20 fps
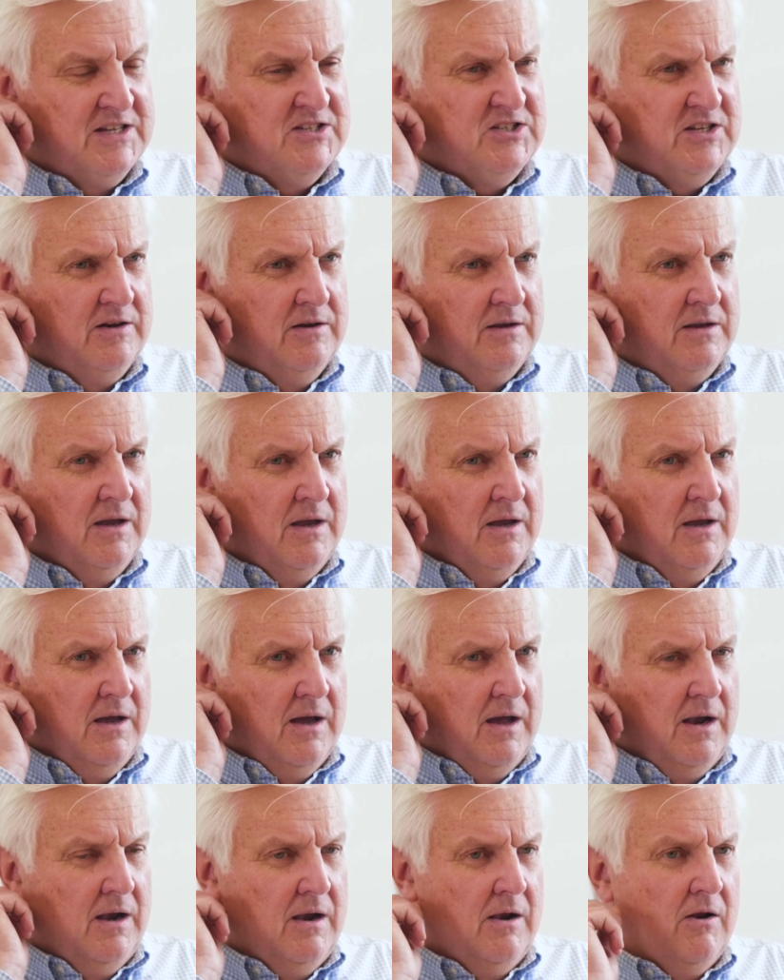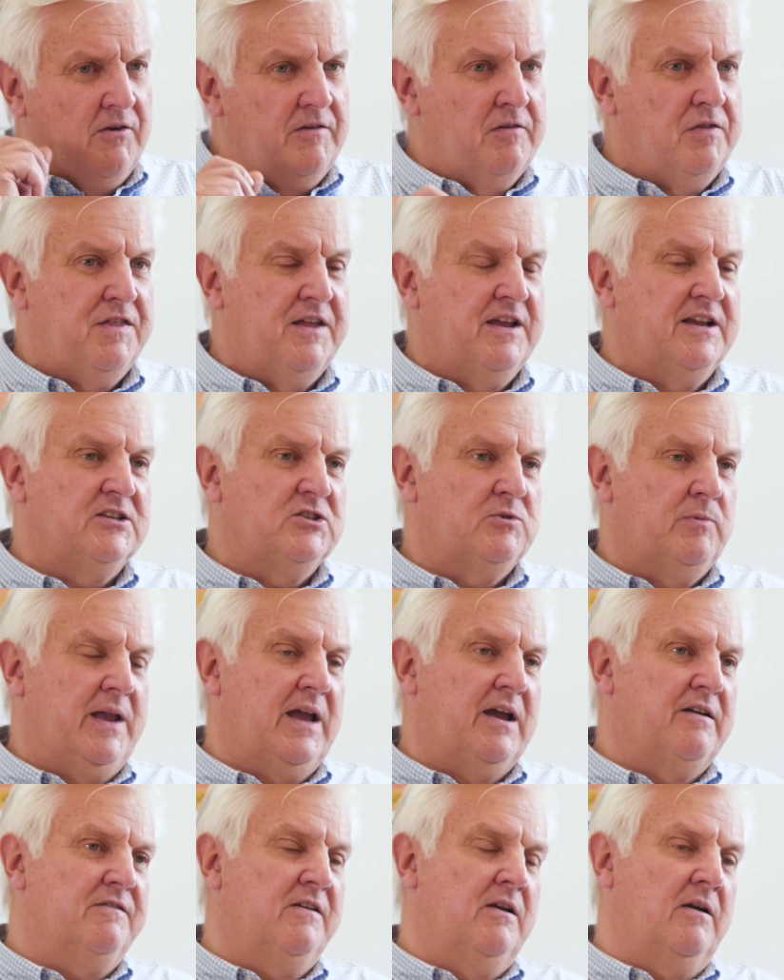There's a lot of things we
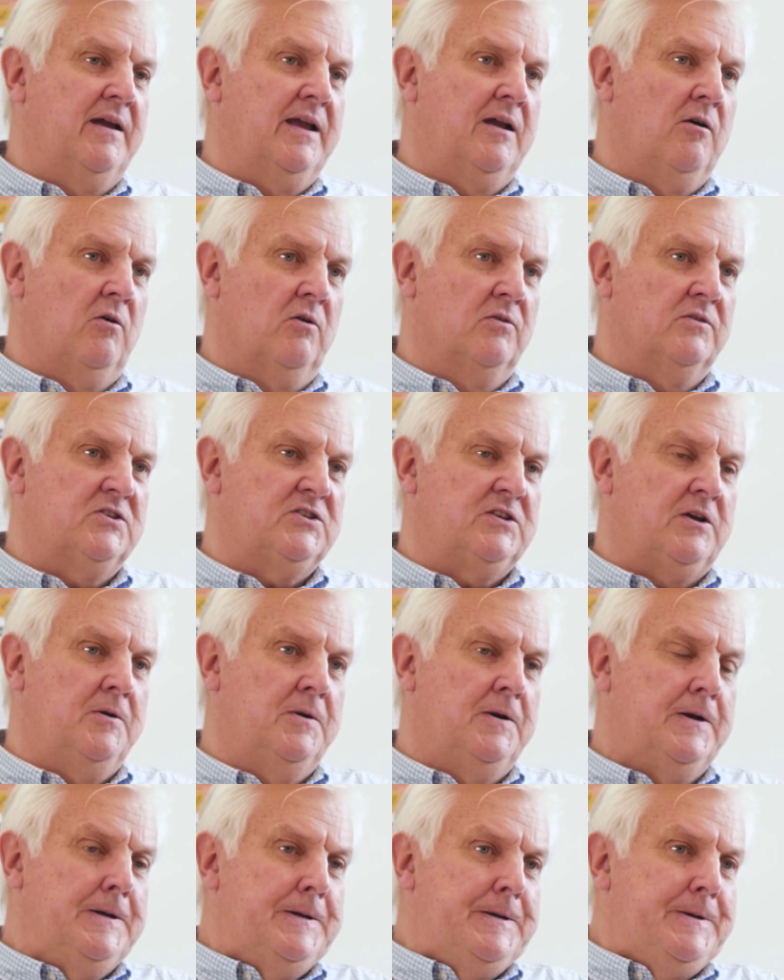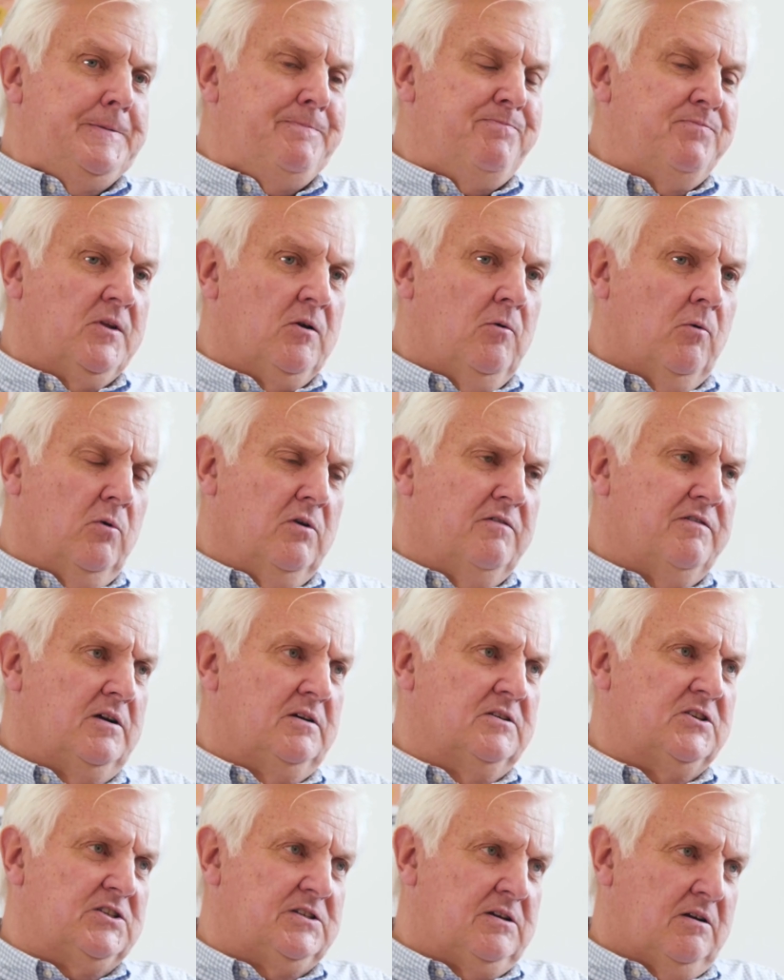have going on. So all of
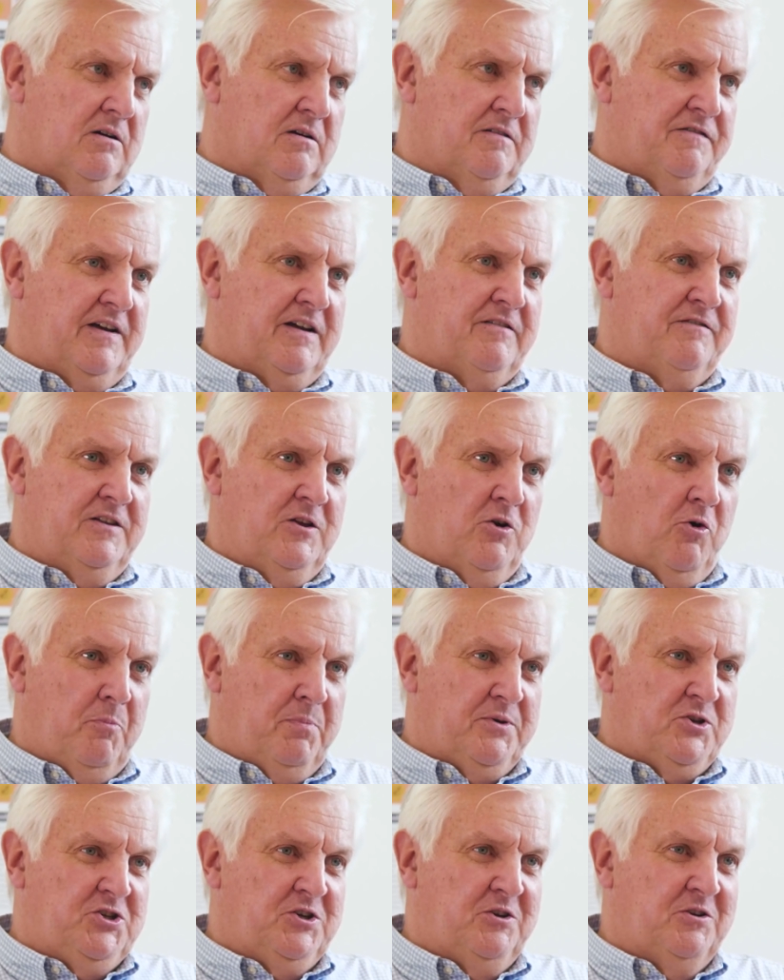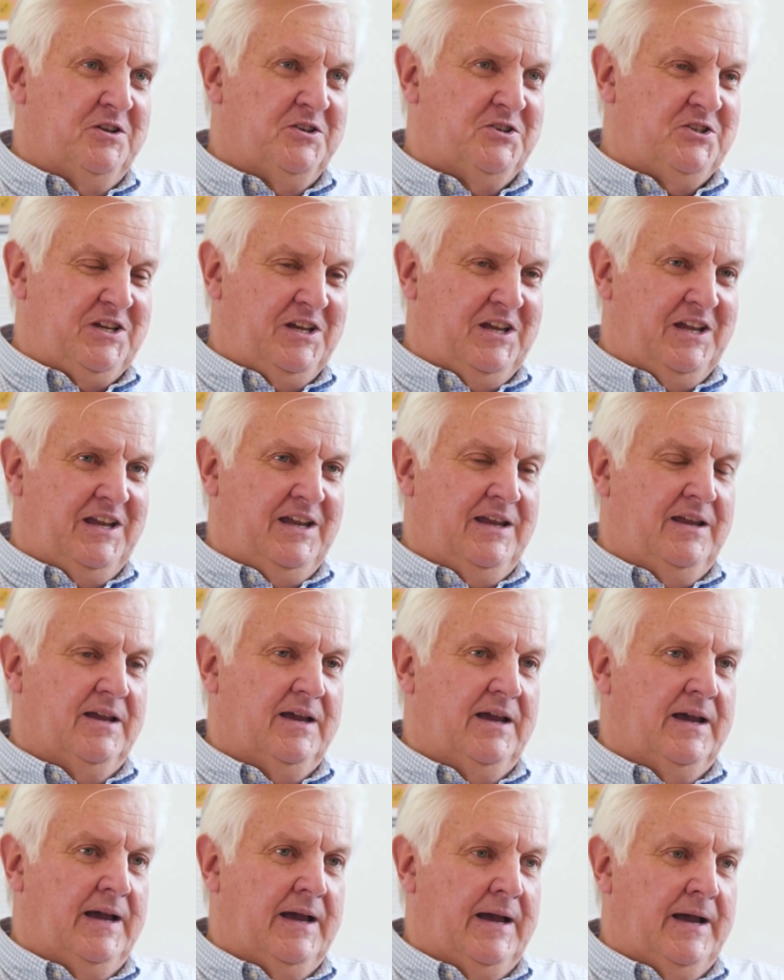our staff have the opportunity